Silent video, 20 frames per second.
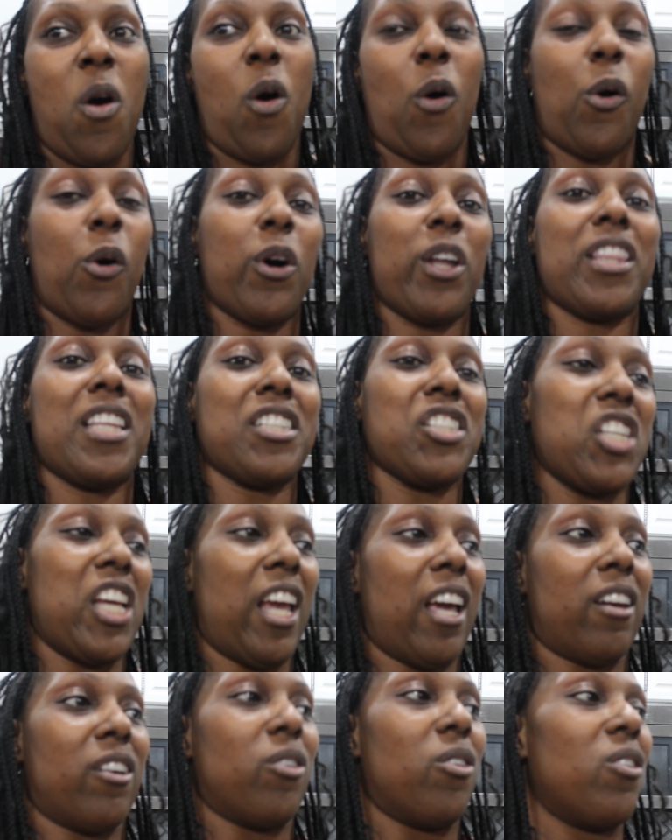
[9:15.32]
on the
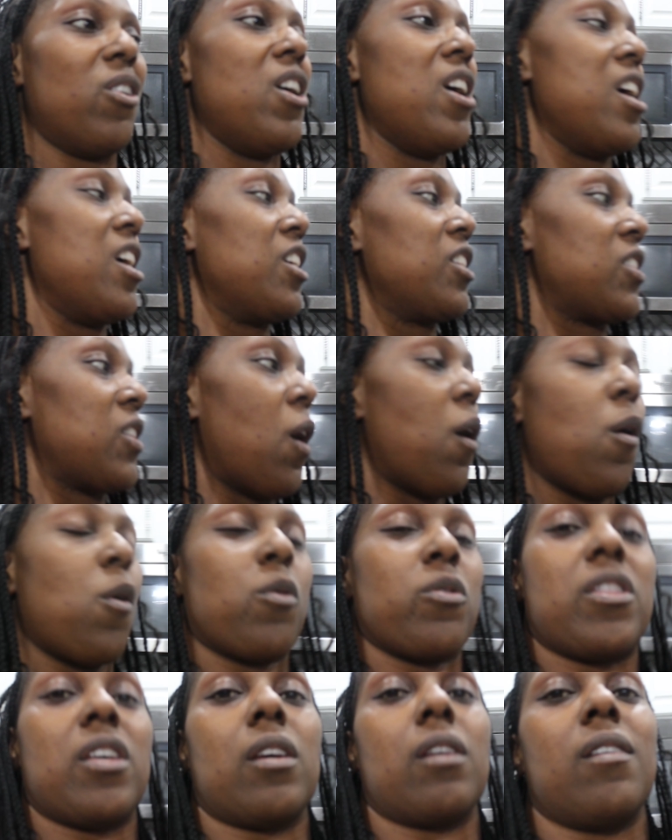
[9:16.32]
channel.
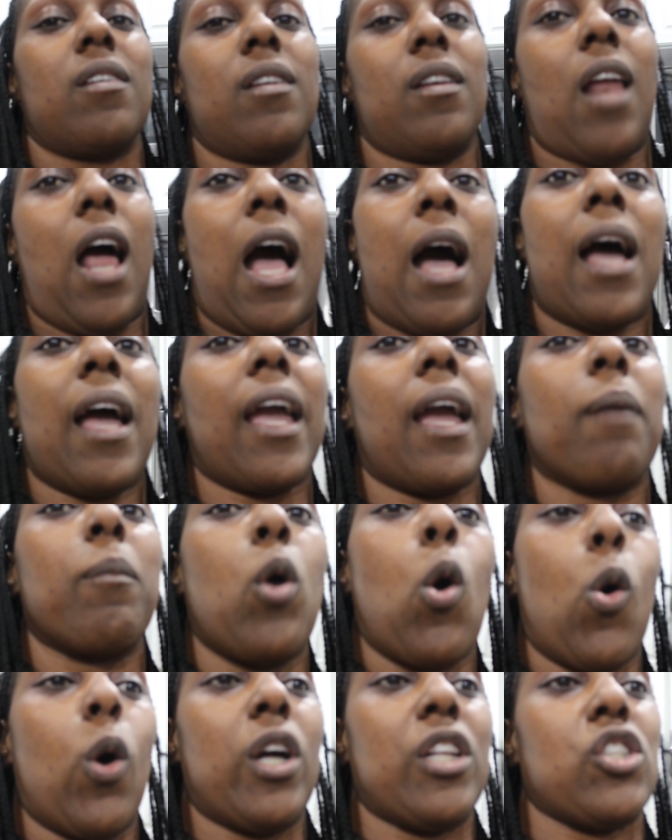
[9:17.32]
So the I am
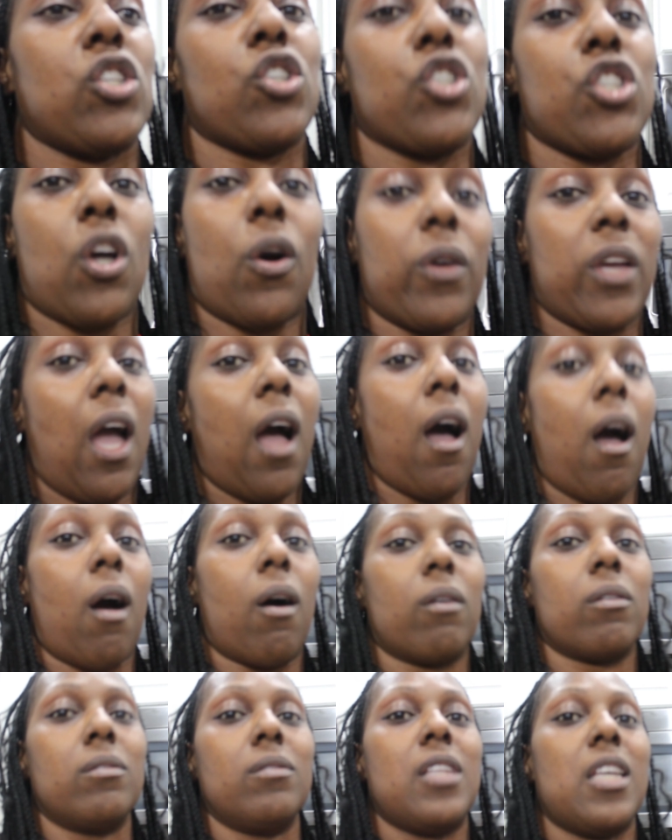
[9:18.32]
going to show
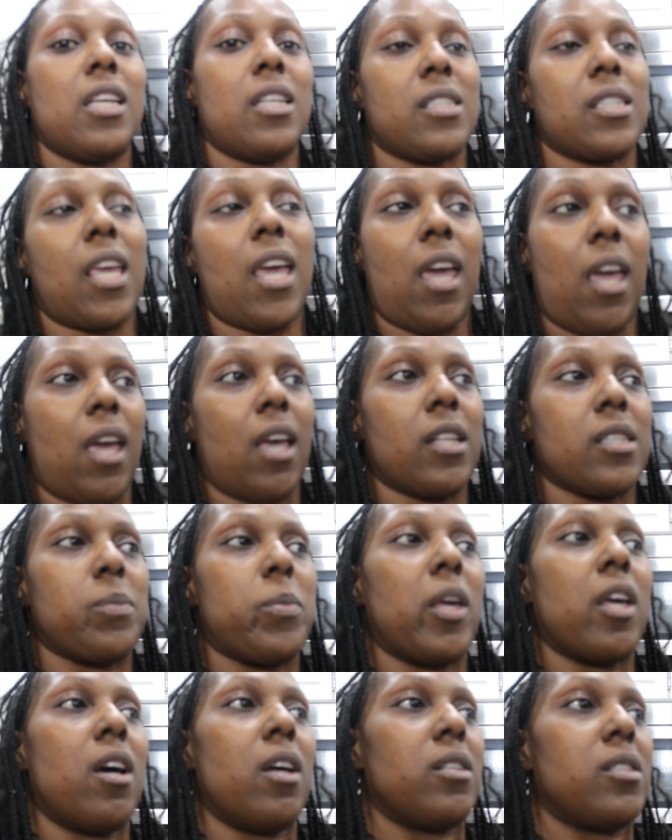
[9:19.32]
y'all these kids
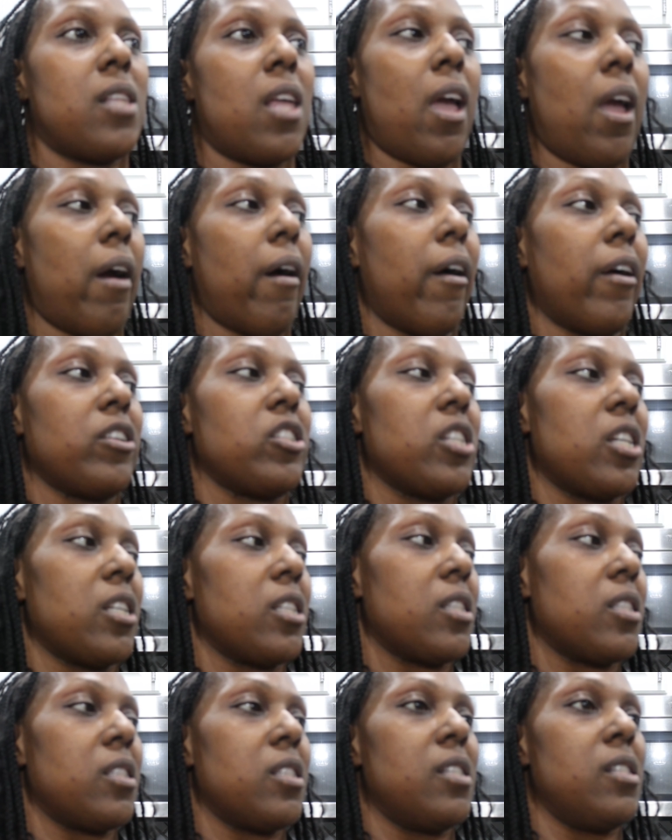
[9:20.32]
because they are
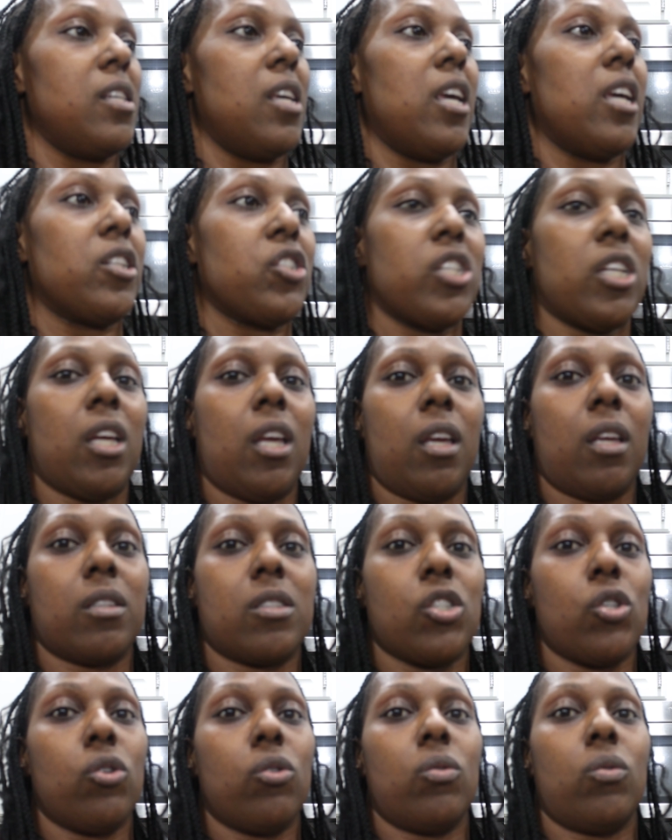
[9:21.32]
just itching
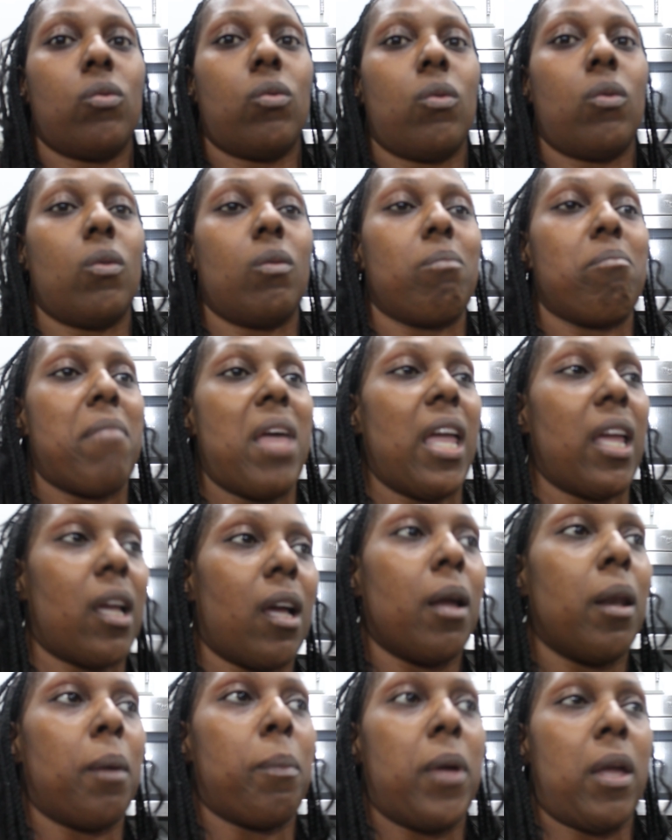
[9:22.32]
to make
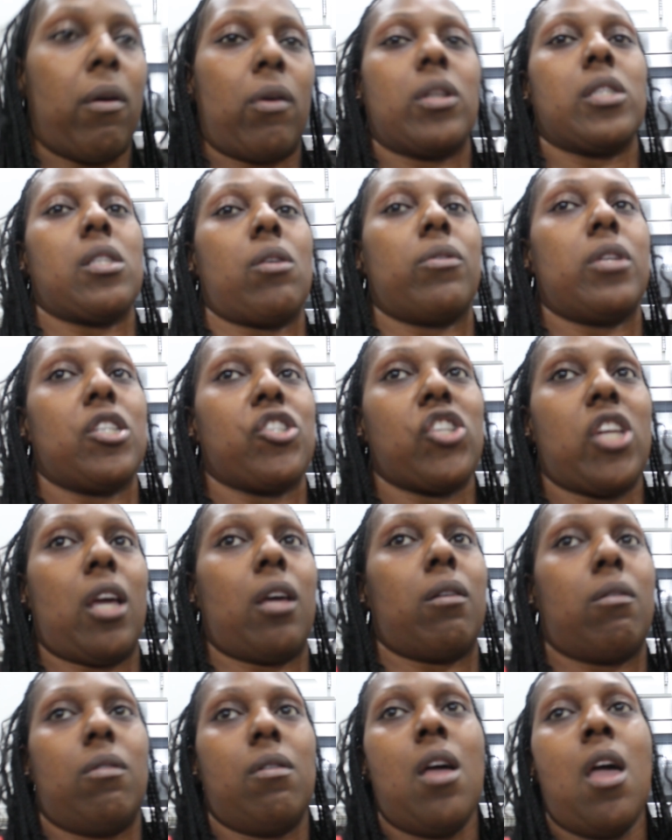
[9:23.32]
an appearance on this
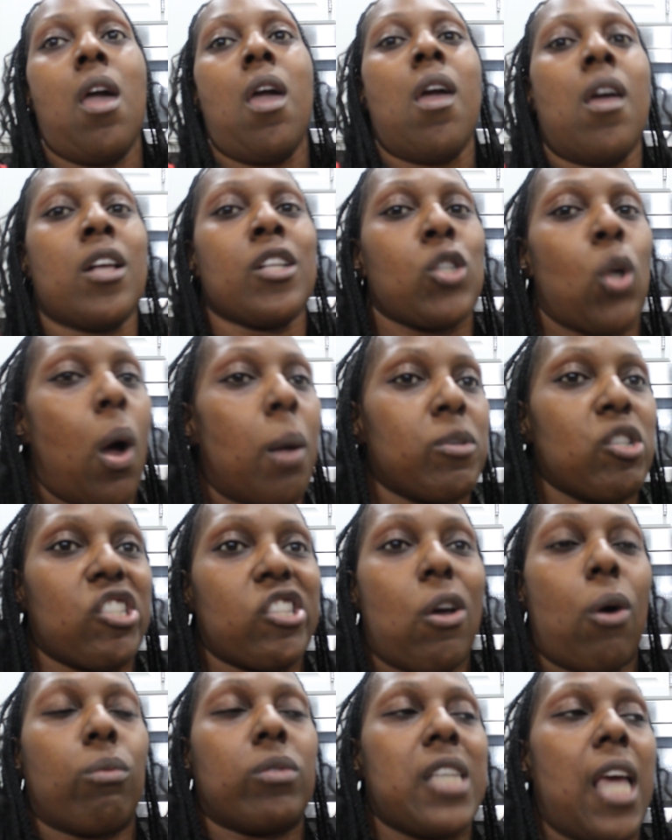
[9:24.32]
channel. So I'm just
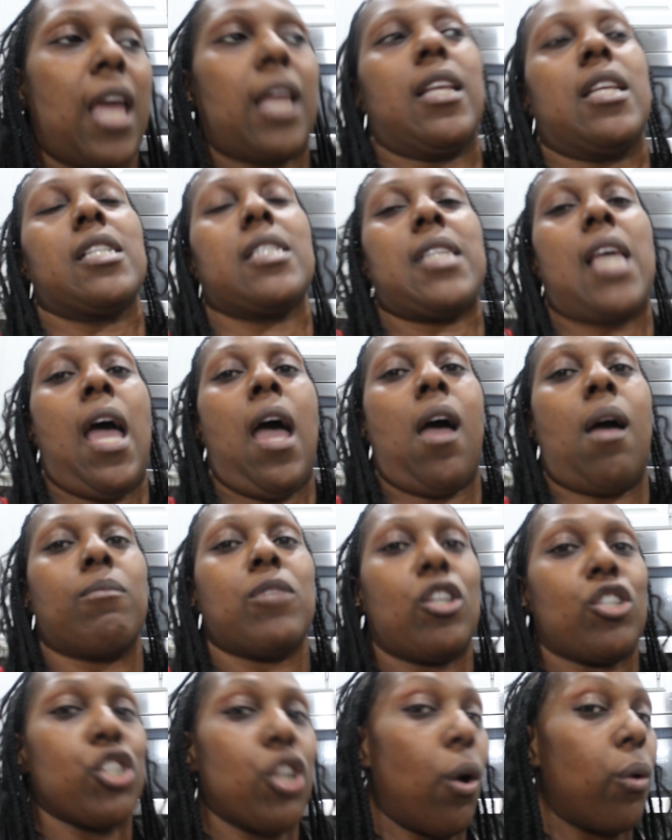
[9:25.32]
going to take this time
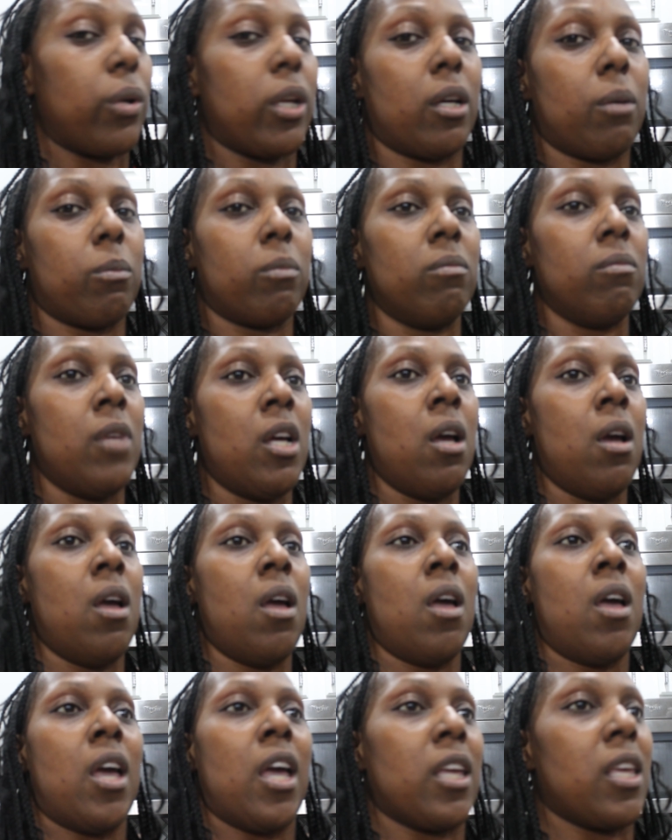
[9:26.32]
to show them
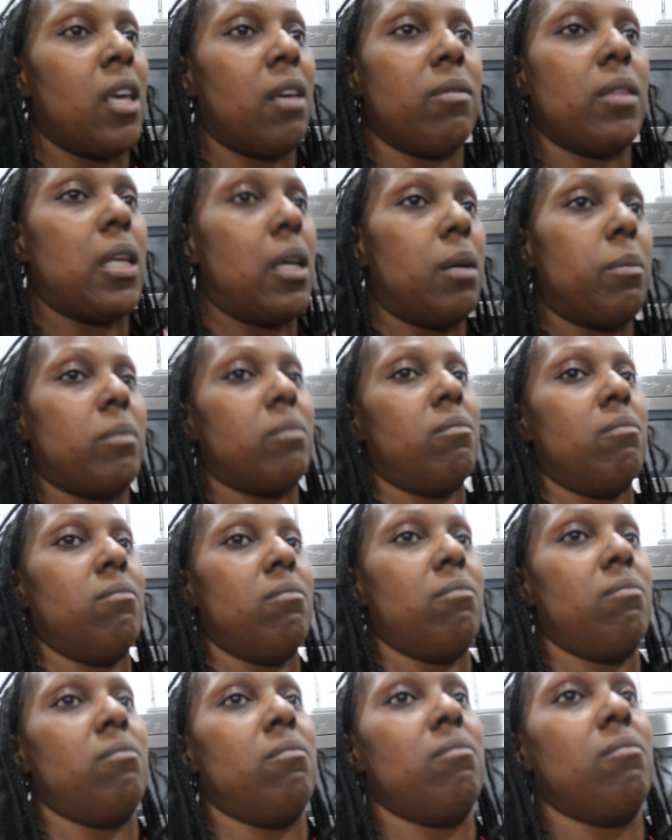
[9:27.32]
and give them
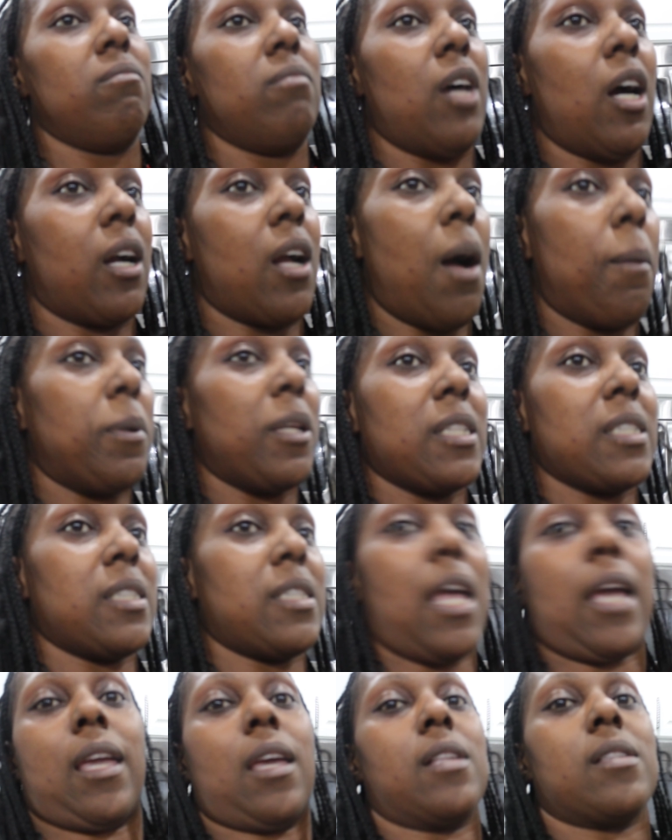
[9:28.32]
a couple of
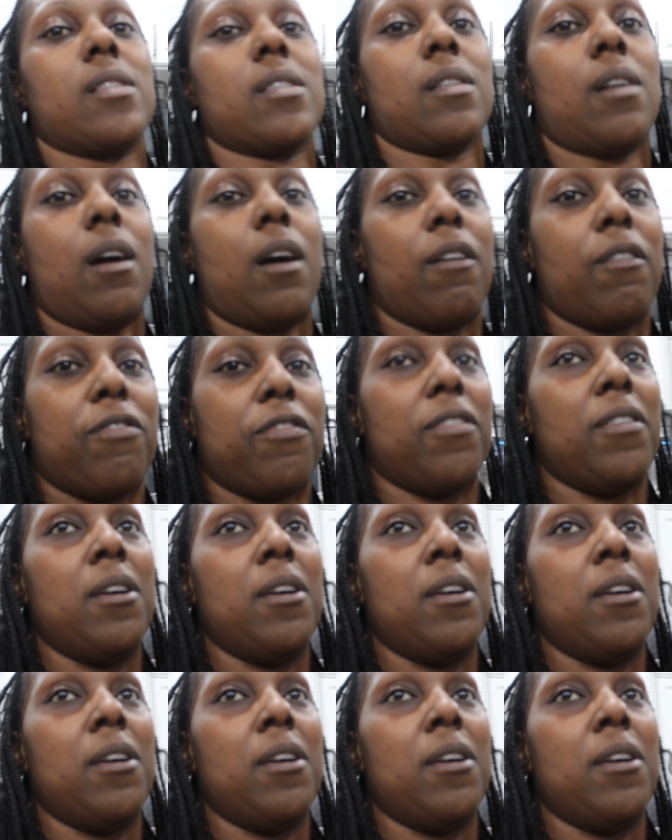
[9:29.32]
seconds of